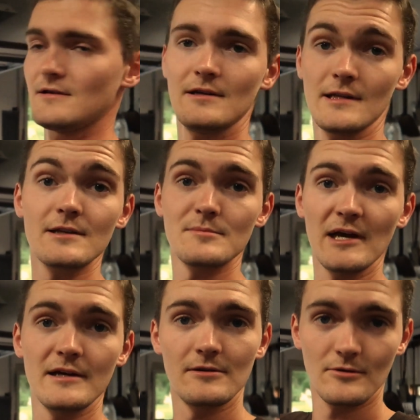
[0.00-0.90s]
it is
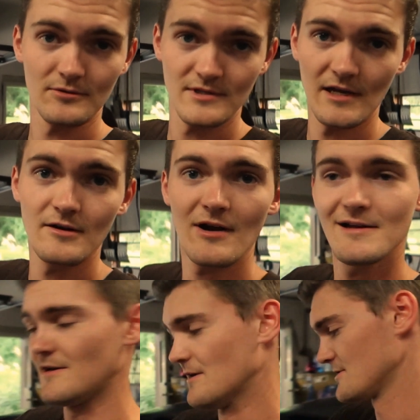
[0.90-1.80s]
making Old Stang
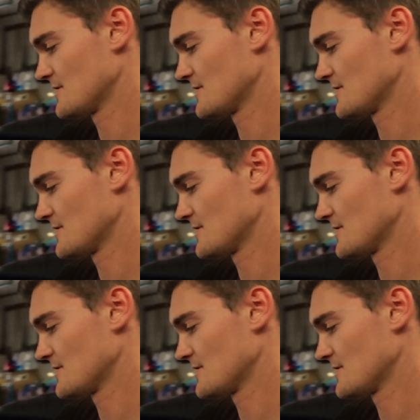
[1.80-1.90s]
great again.